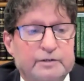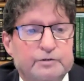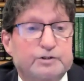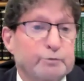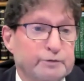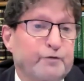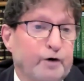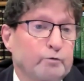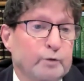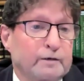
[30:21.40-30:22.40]
Jerry
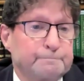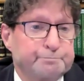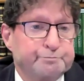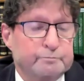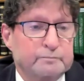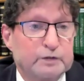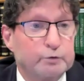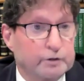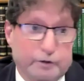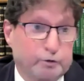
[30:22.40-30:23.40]
Falwell,
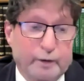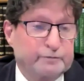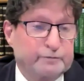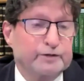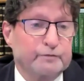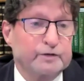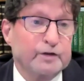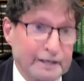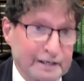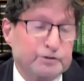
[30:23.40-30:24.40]
a great friend of
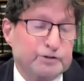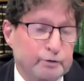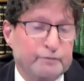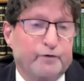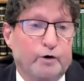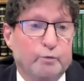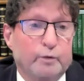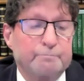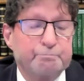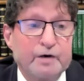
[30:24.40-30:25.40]
the late Jerry
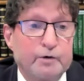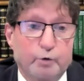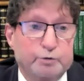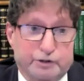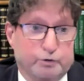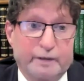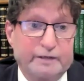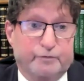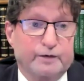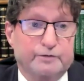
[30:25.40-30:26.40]
Falwell, who was a
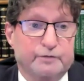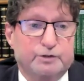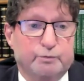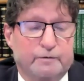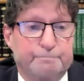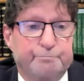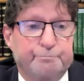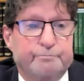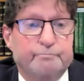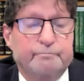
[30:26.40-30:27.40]
great friend of Israel,
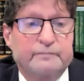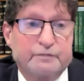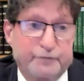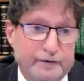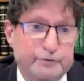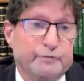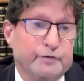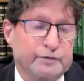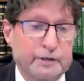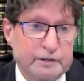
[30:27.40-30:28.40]
founder of
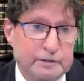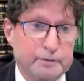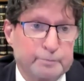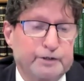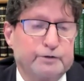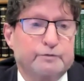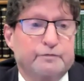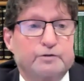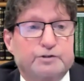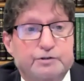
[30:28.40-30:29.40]
the Liberty
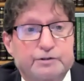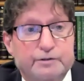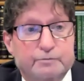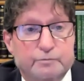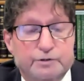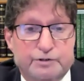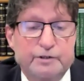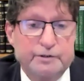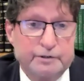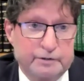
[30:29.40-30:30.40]
University and was
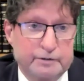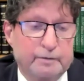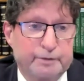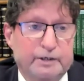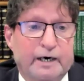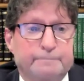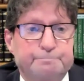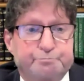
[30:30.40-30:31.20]
a big guy